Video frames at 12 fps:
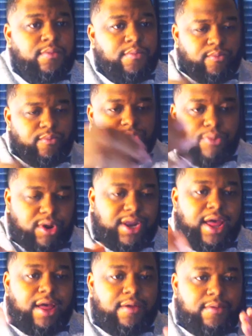which broken
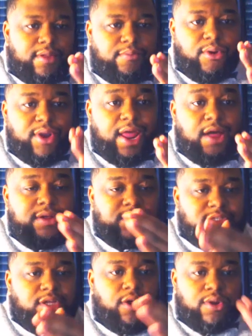out
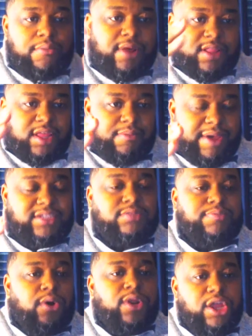into on a monthly basis,
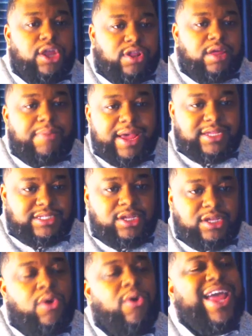but on a yearly basis,
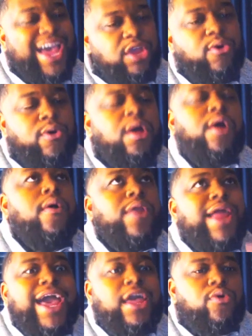on an
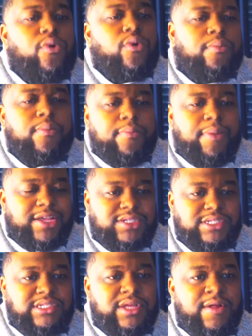annual
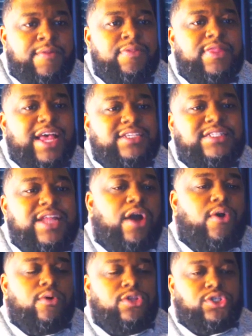basis, that's not
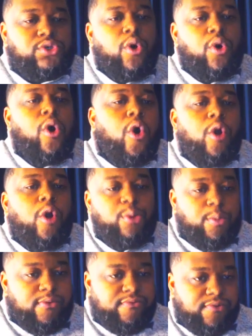going to harm your
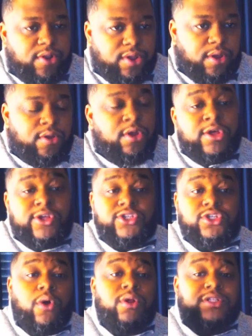portfolio.
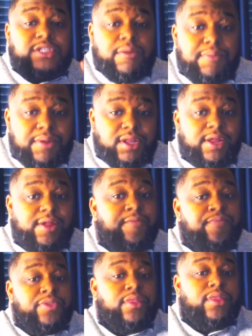So typically,
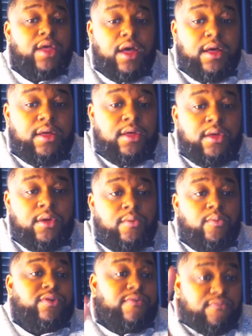the
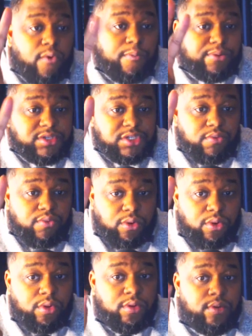4%
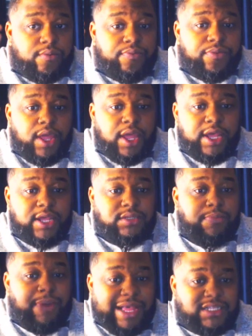rule is
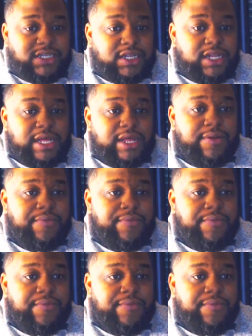basically